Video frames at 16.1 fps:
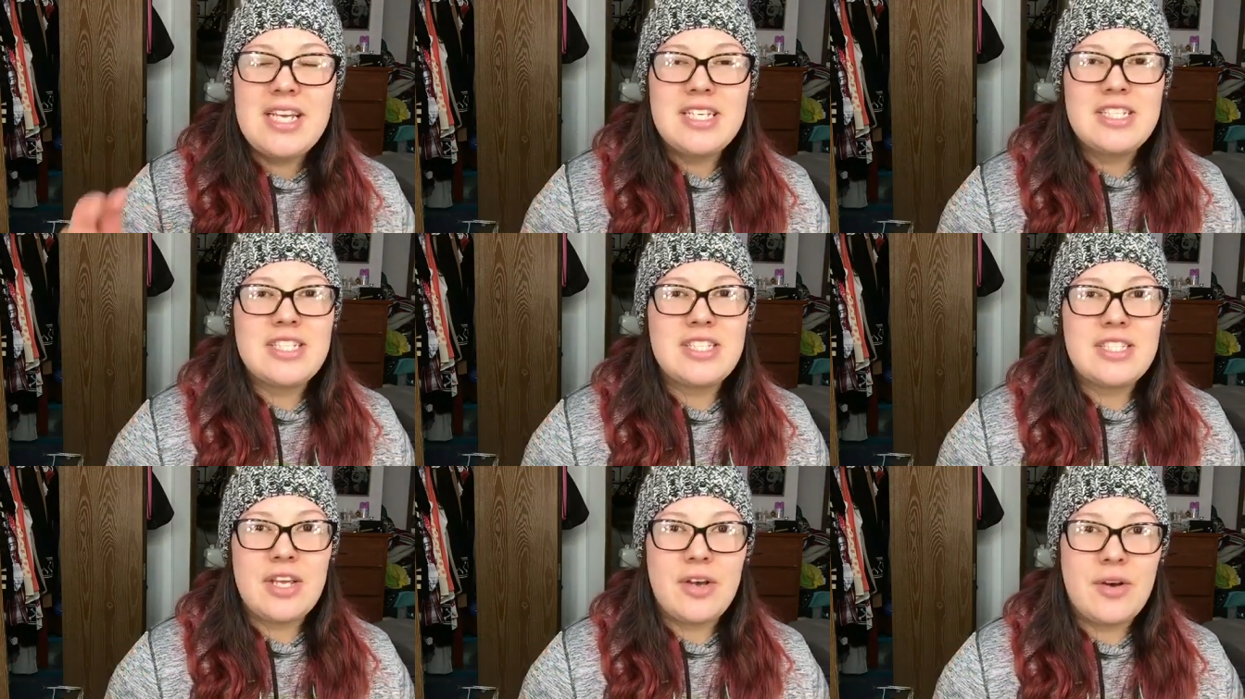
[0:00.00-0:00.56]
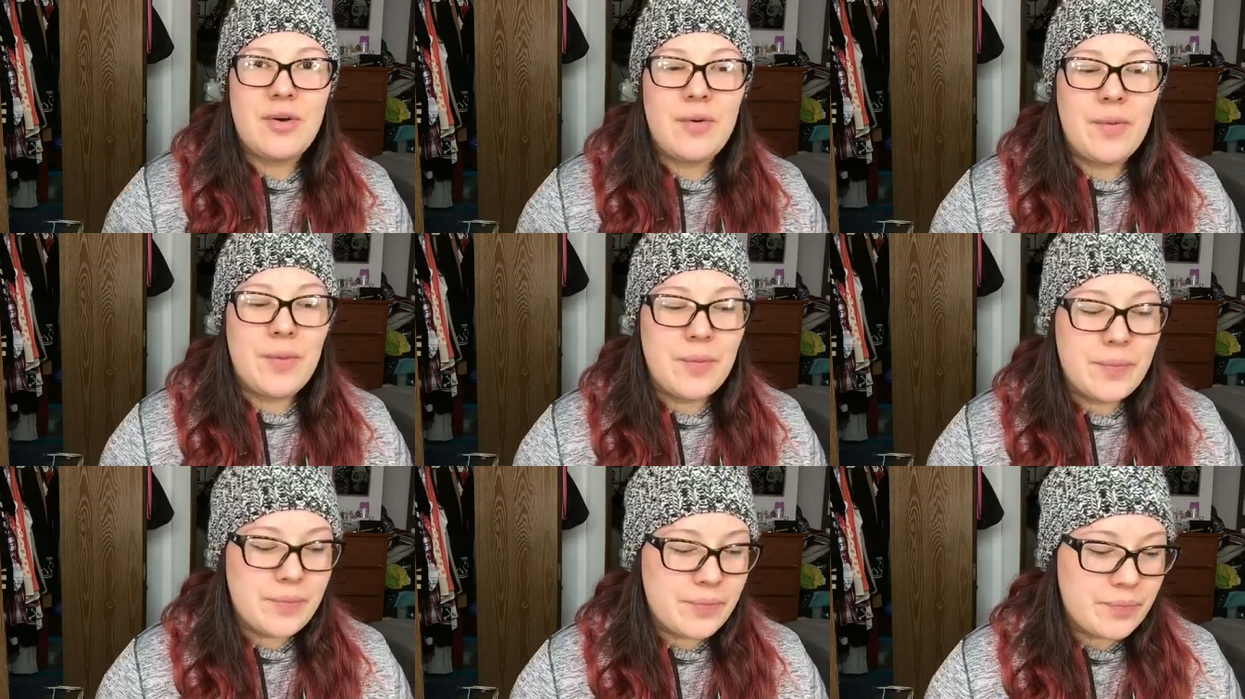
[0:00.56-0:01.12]

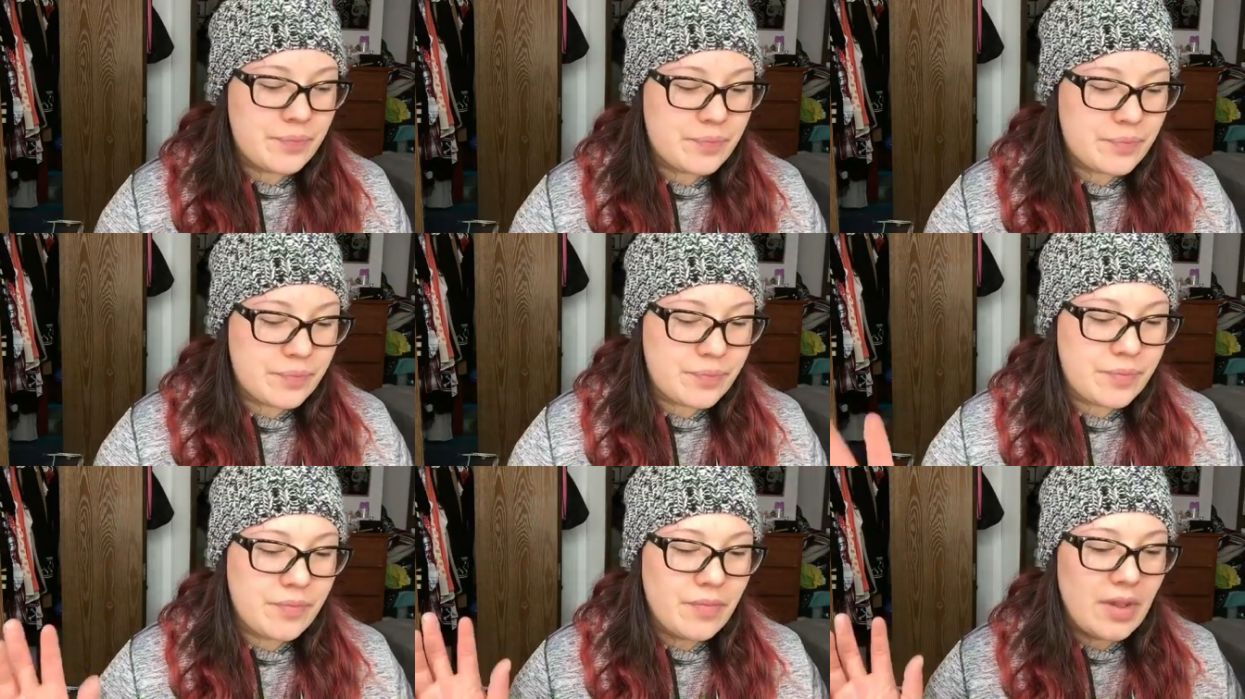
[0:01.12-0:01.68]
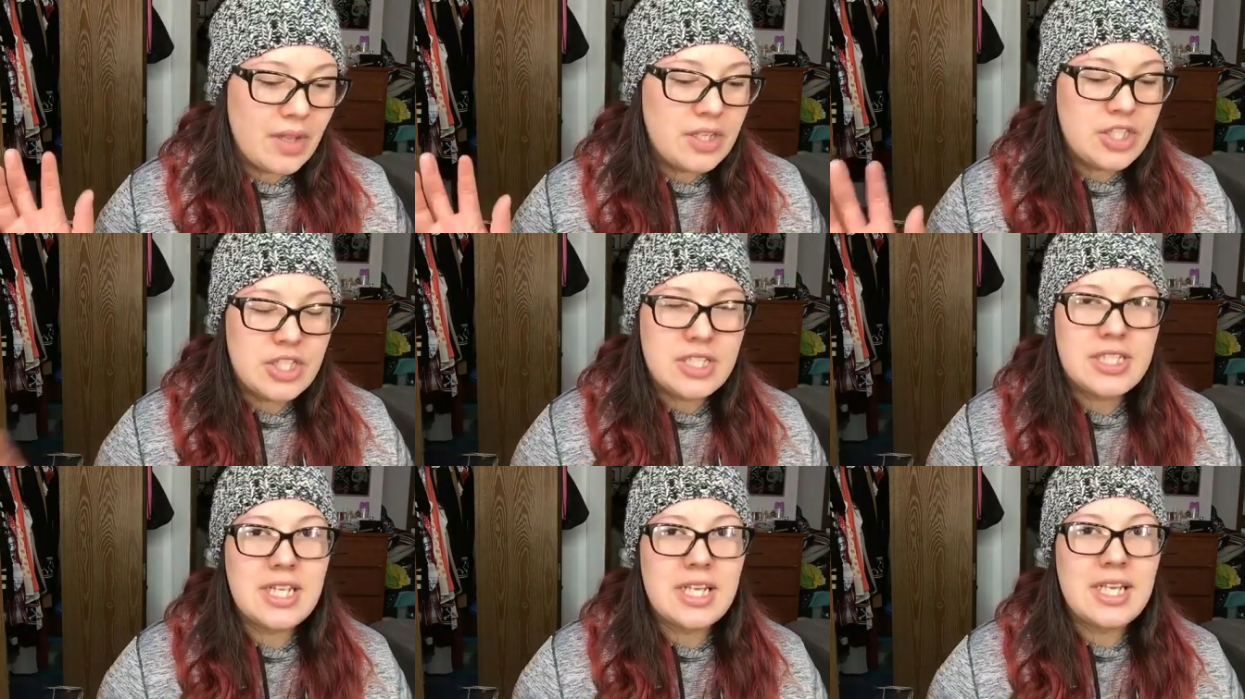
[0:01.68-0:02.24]
So
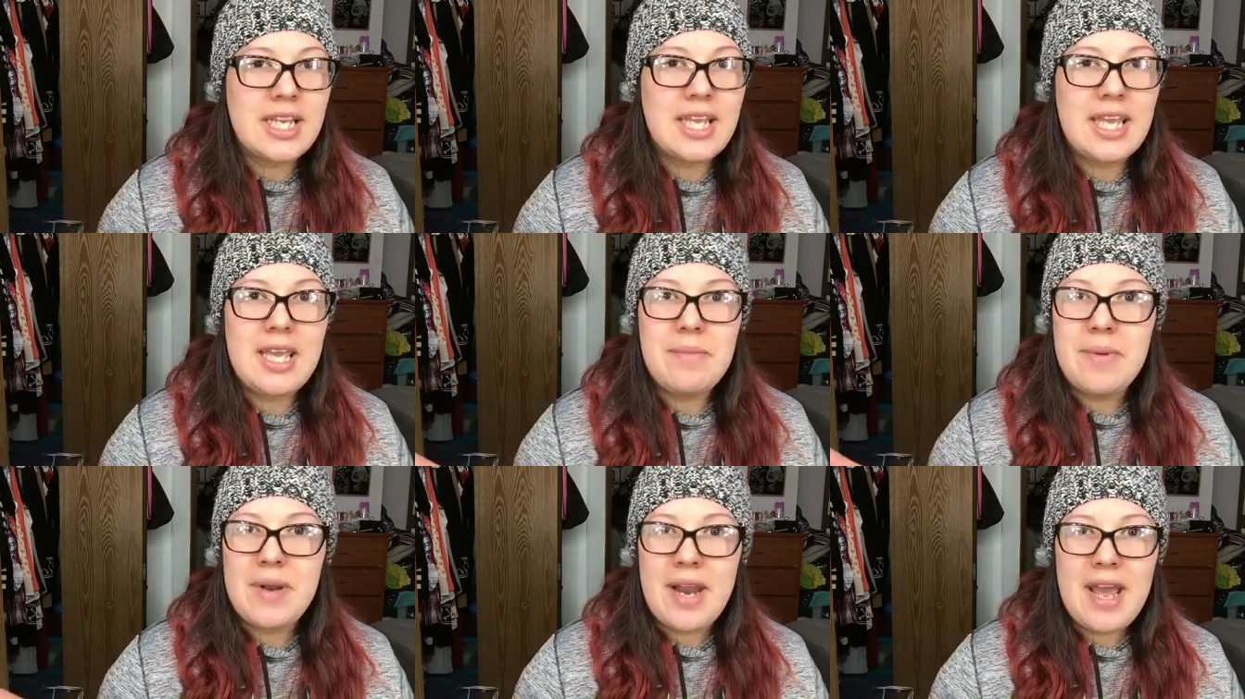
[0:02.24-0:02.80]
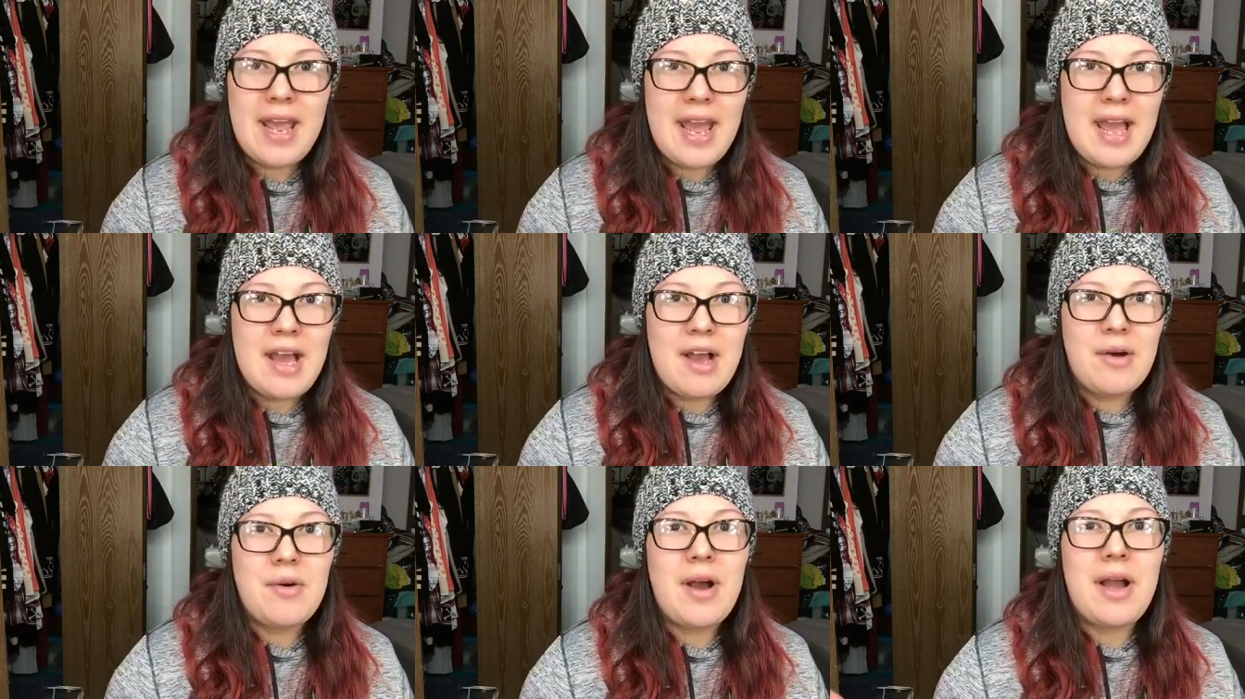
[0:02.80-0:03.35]
just keep an eye
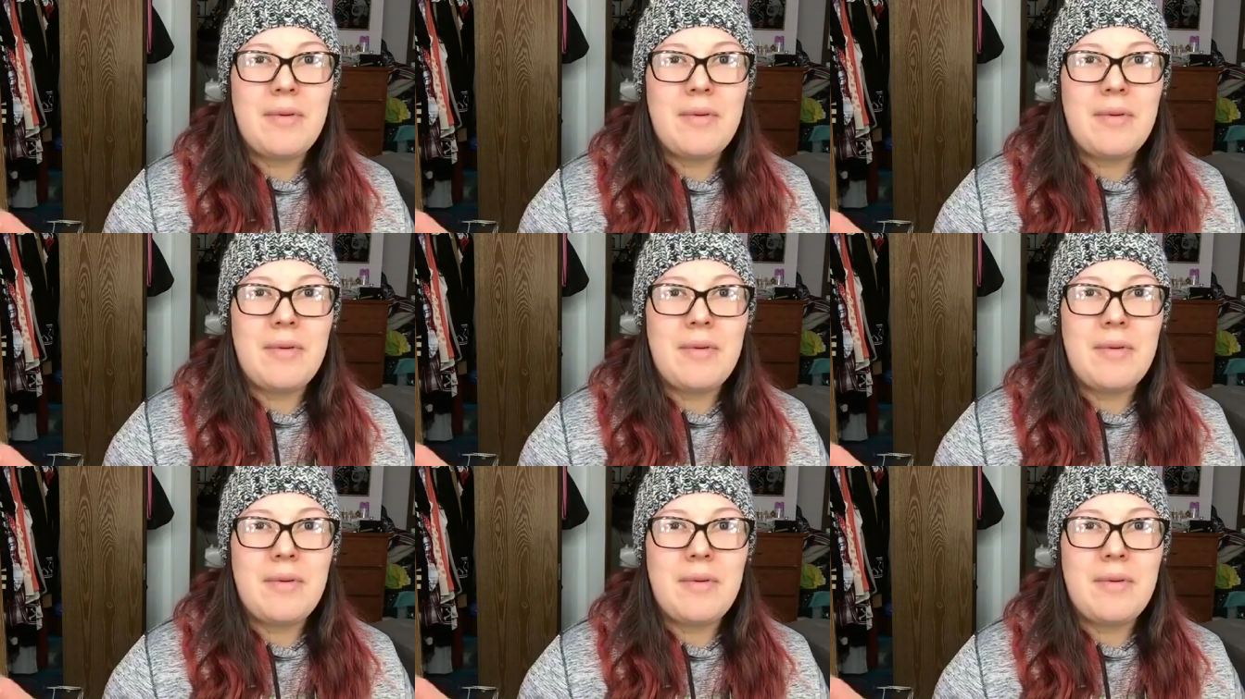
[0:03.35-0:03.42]
out.